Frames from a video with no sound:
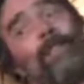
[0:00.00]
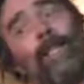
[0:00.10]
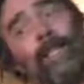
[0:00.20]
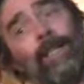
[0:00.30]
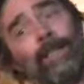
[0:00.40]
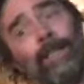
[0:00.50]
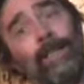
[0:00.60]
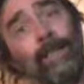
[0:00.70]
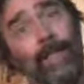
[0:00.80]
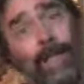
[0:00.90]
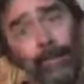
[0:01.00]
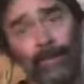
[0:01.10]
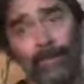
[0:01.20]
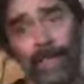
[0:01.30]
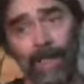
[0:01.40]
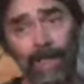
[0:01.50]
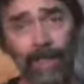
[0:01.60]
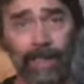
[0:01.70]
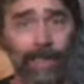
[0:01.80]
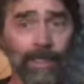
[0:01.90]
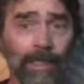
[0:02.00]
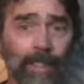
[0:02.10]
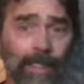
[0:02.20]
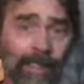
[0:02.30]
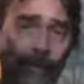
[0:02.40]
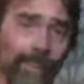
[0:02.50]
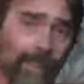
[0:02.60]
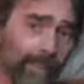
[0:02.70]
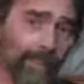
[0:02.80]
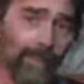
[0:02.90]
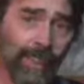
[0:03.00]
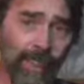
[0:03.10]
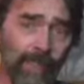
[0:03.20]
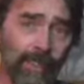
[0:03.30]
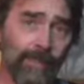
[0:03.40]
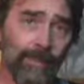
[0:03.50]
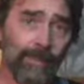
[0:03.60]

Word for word: Christ and the Lamb of God and everything are there.